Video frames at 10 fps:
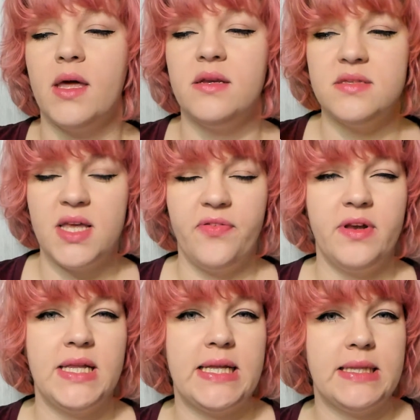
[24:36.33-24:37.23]
it's
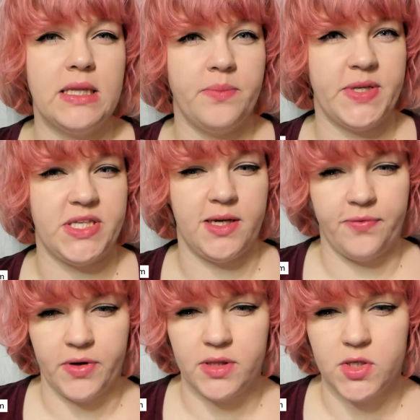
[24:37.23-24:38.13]
definitely a little bit
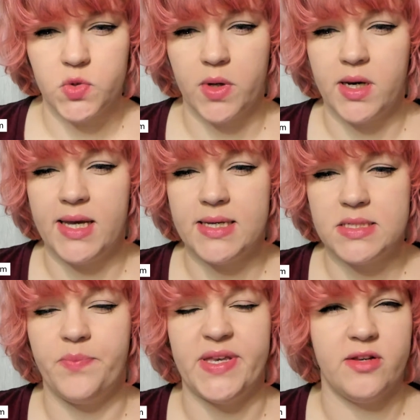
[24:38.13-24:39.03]
different. This one is a
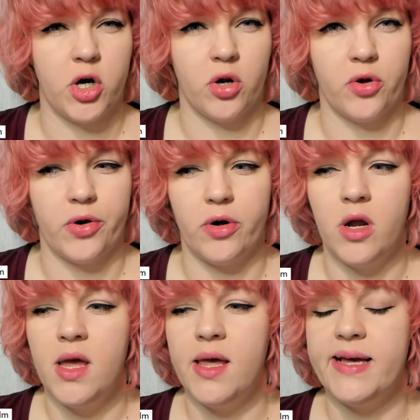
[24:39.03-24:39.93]
bit darker.
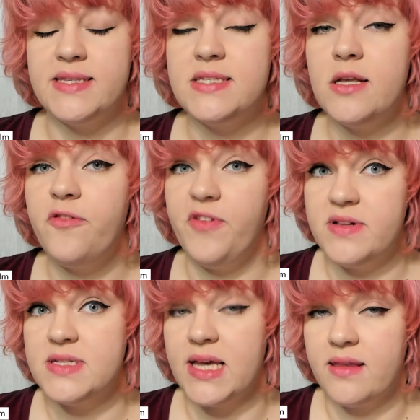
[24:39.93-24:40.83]
It still
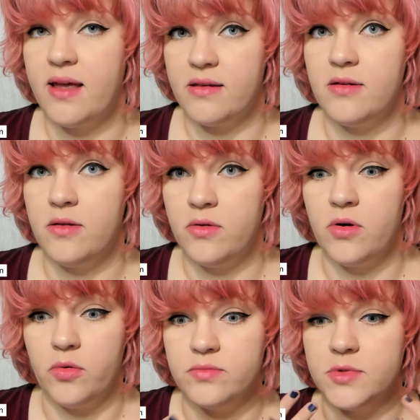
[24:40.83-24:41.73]
feels like that, you
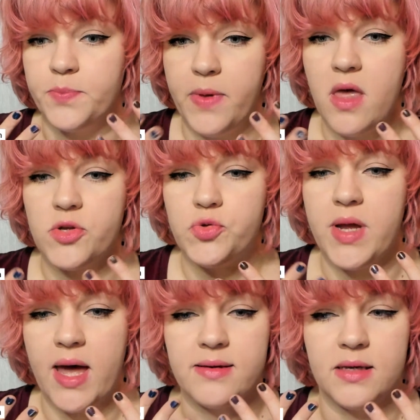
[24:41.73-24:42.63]
know, the pH
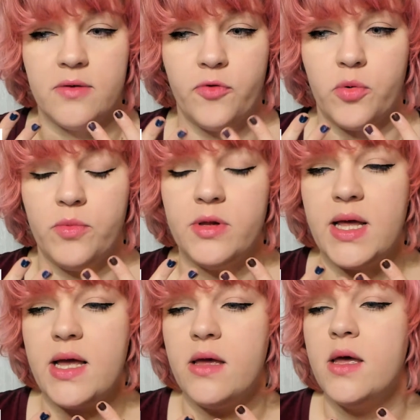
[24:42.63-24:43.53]
reacting
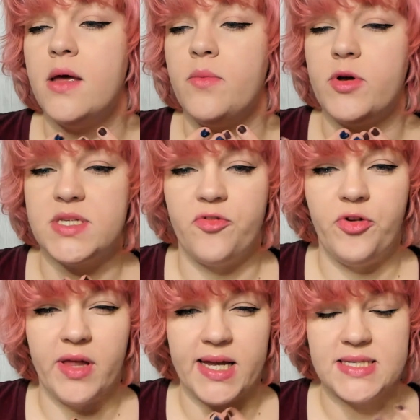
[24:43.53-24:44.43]
formula, because I
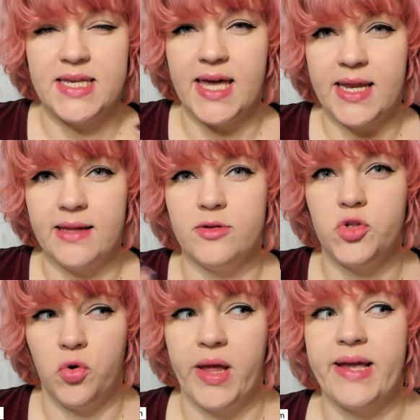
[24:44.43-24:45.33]
feel like it's getting
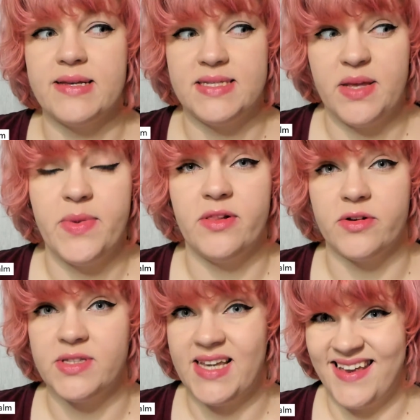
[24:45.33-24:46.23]
to like a similar
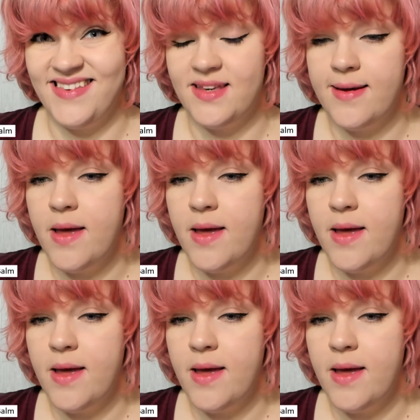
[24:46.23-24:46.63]
tint,